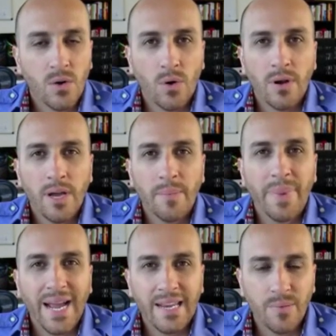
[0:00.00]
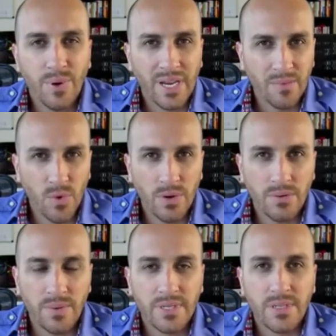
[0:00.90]
or buying a brick and
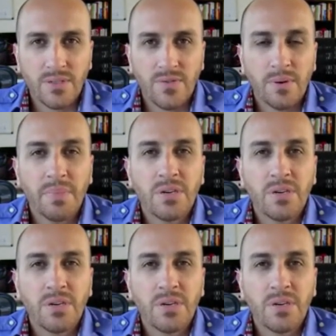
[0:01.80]
mortar business for $1